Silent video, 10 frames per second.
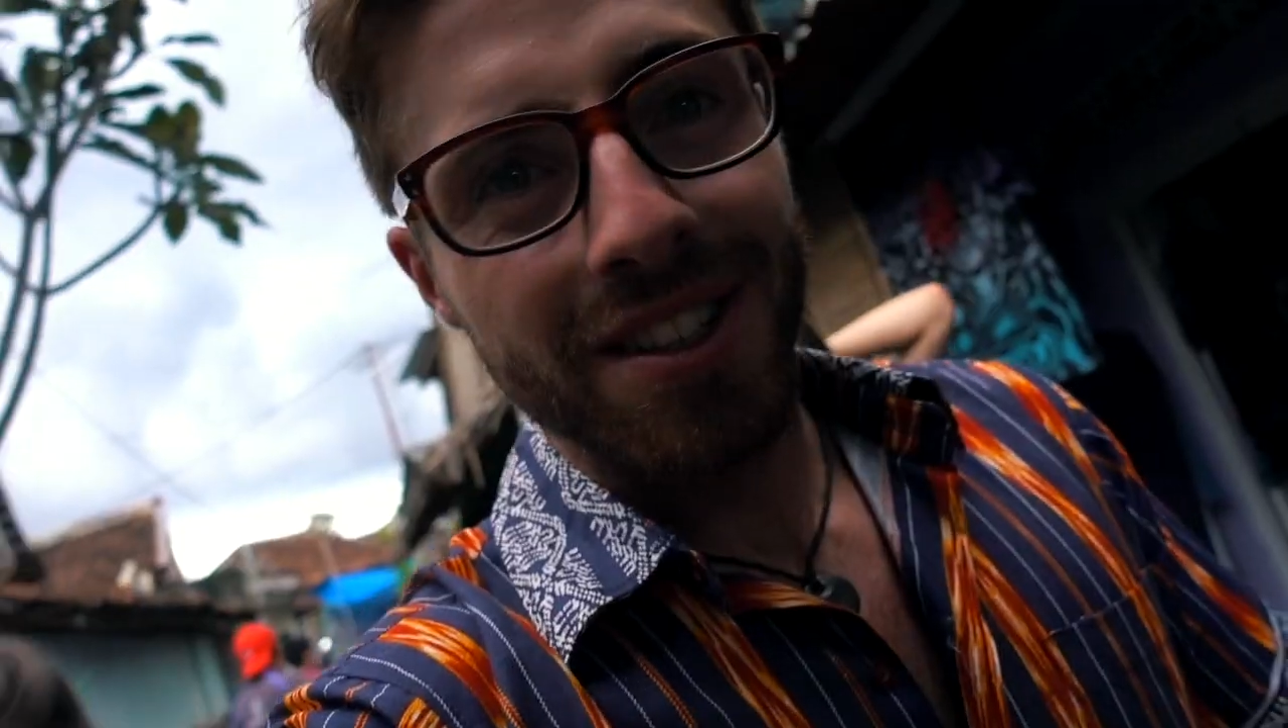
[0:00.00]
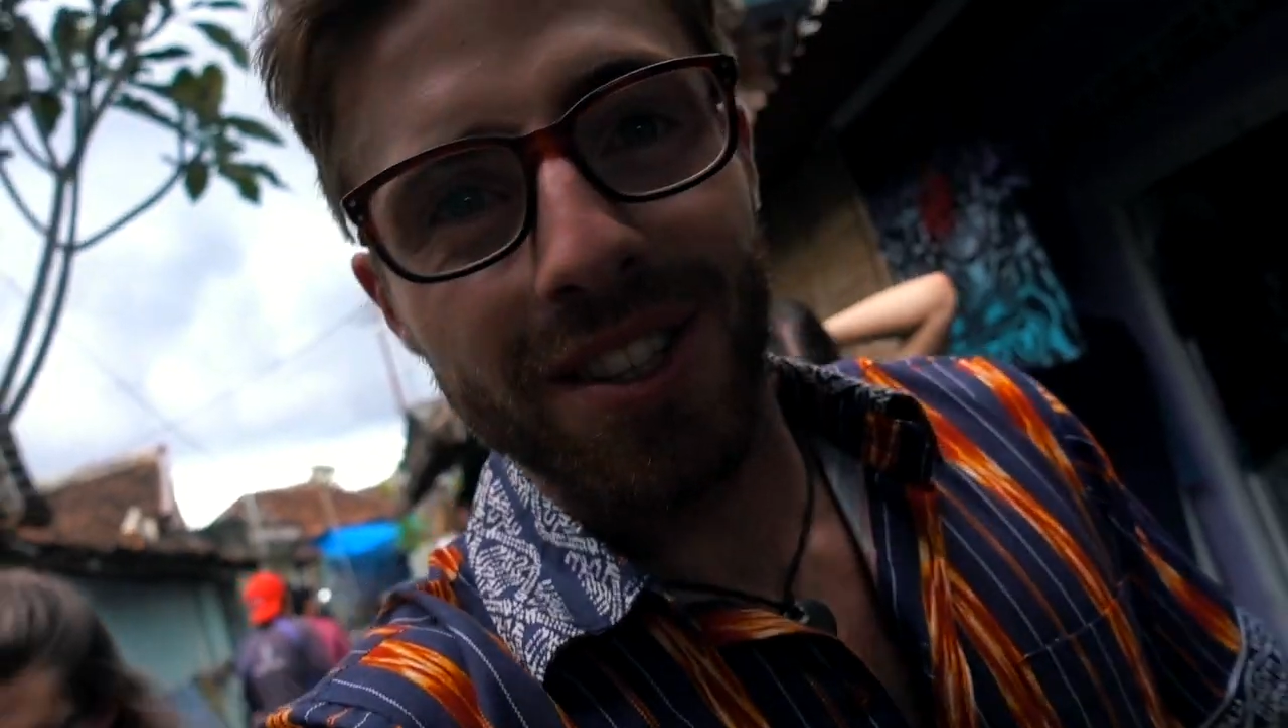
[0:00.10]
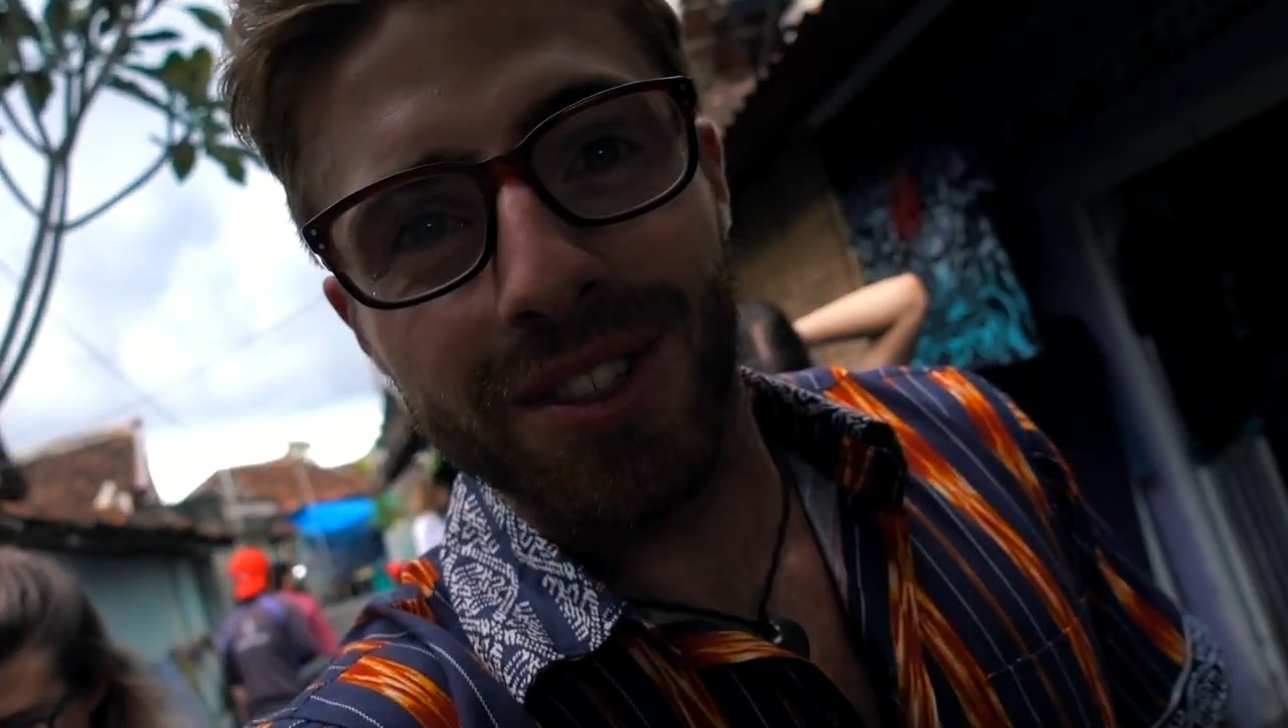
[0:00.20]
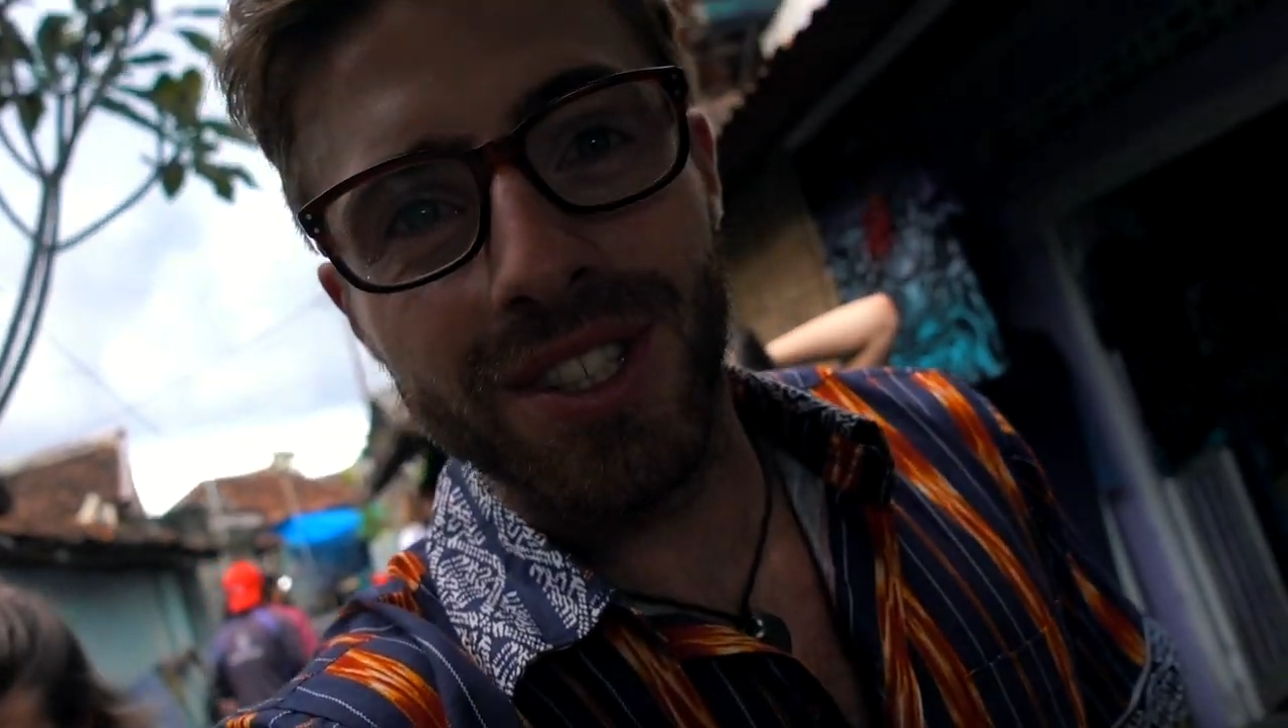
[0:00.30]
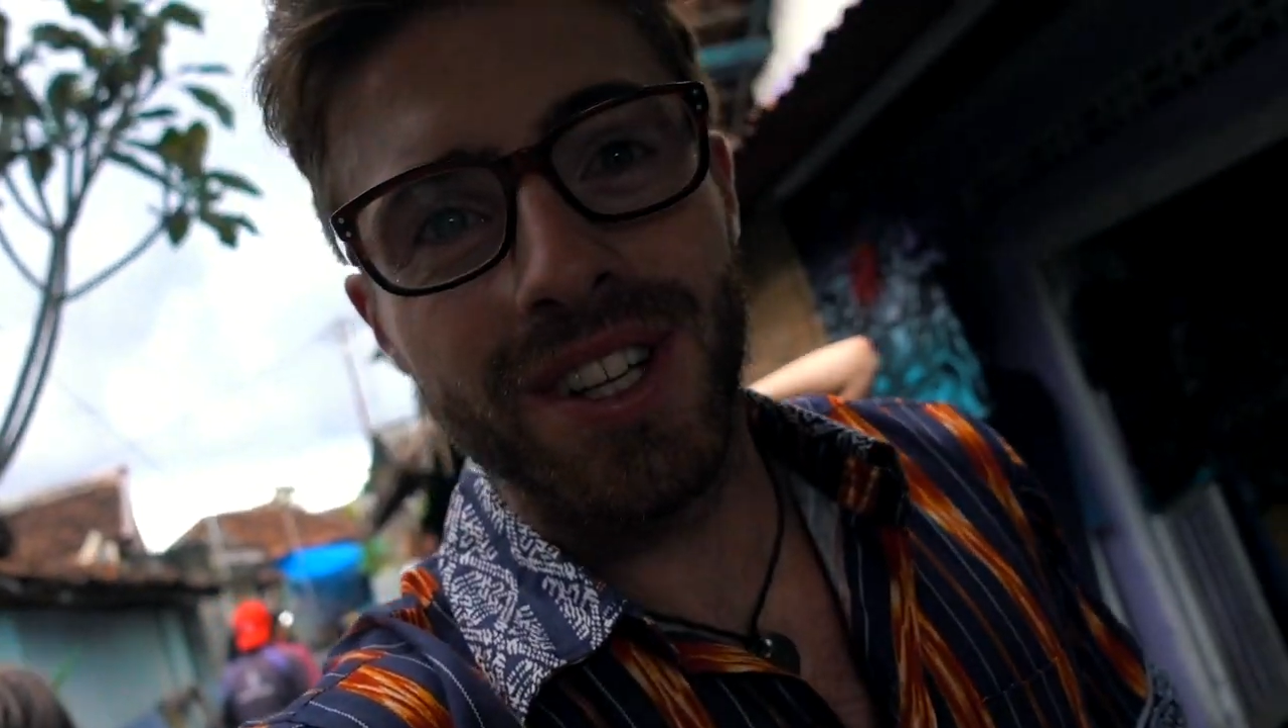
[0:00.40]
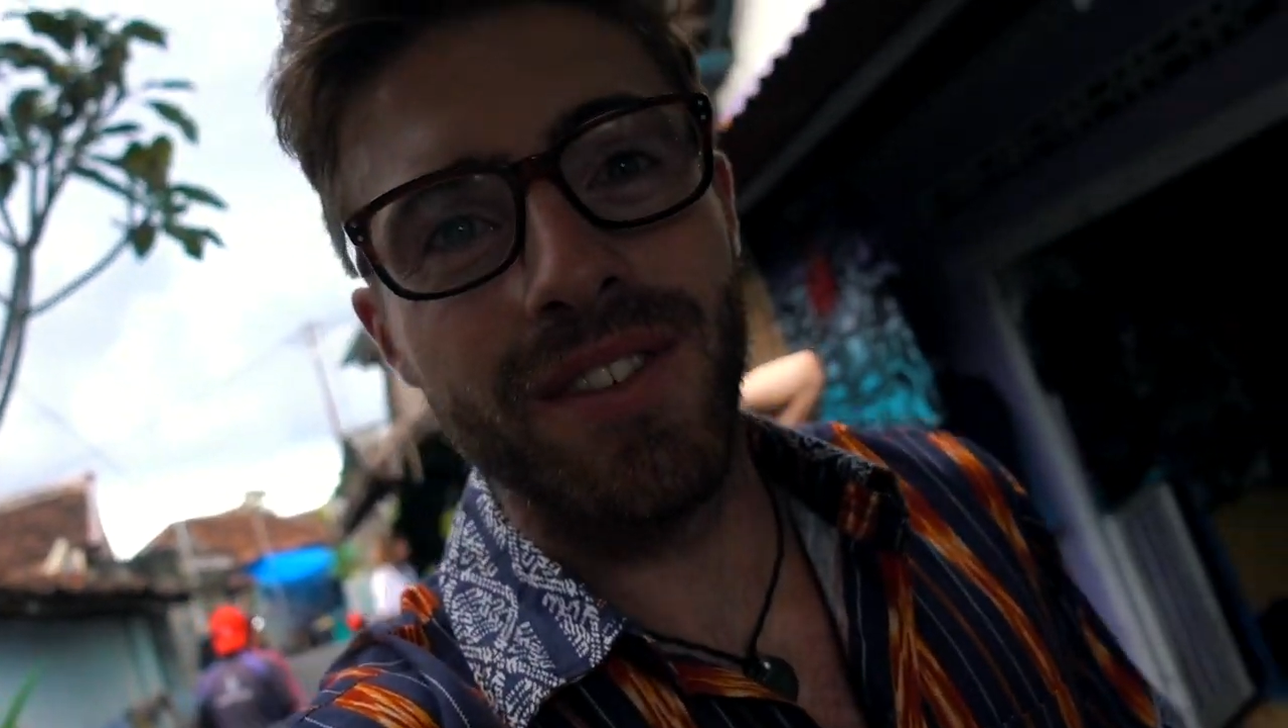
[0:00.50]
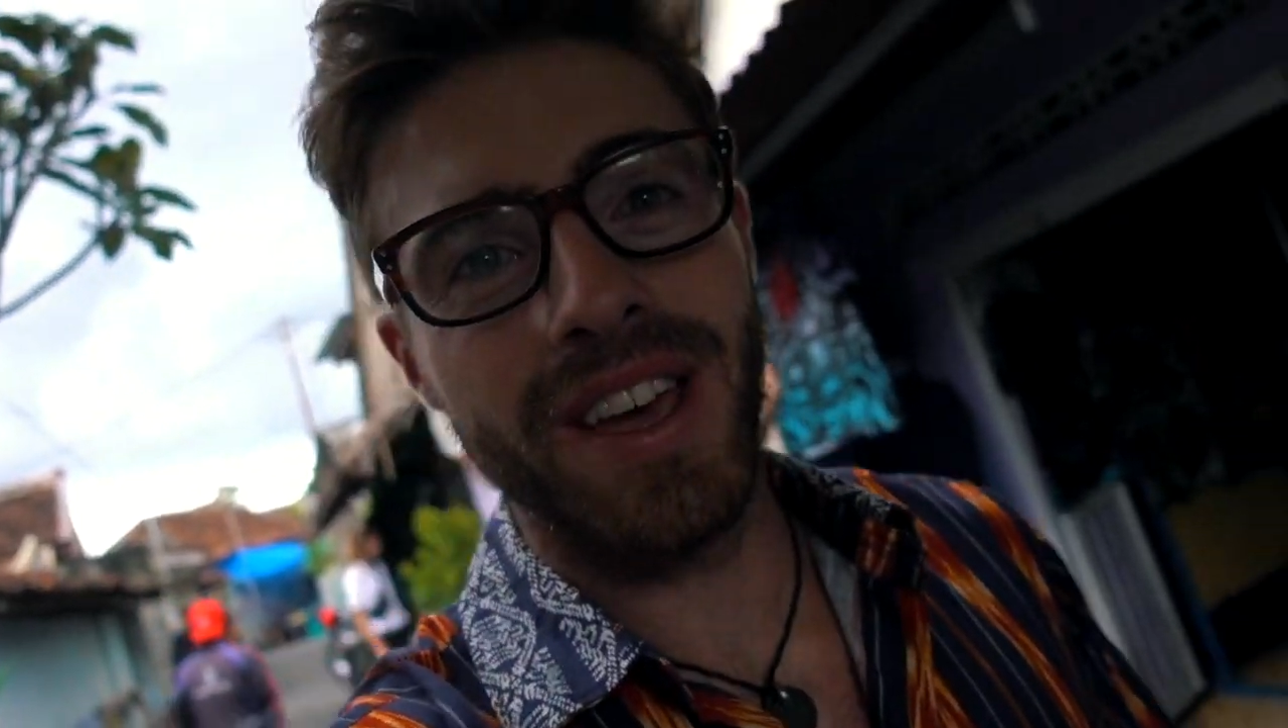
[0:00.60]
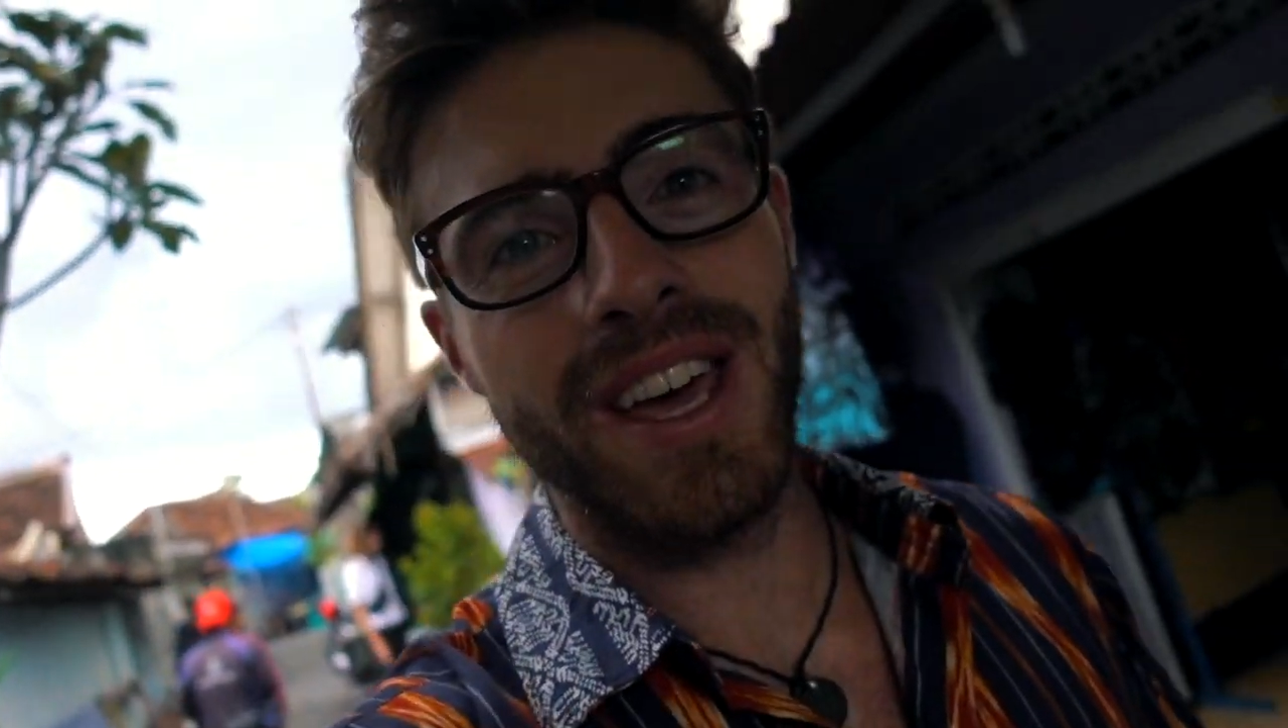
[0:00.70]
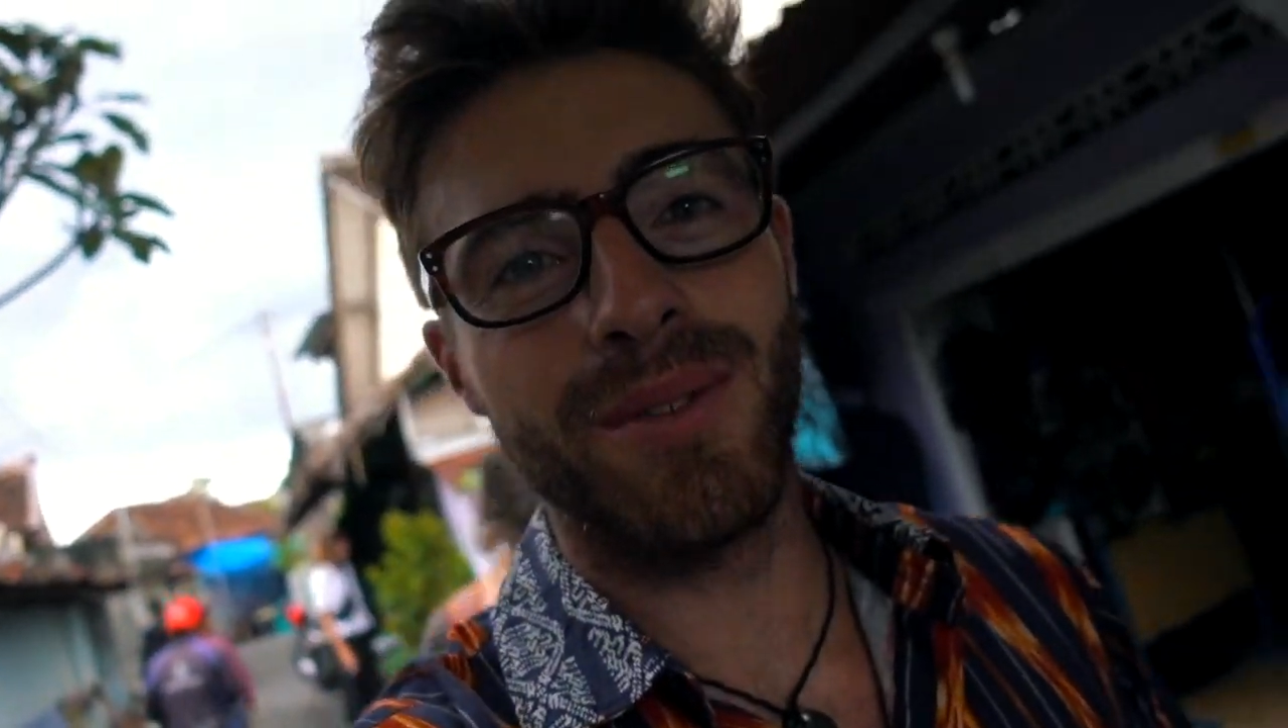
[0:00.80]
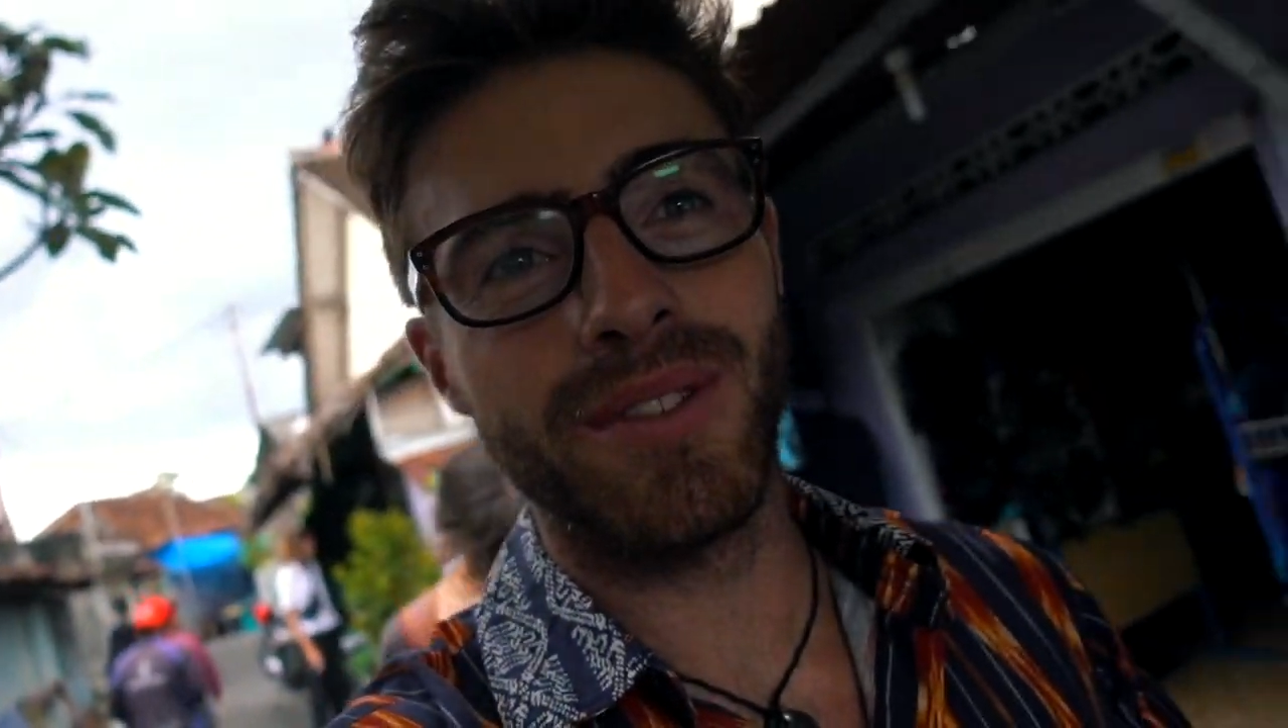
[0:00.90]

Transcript: So just over here,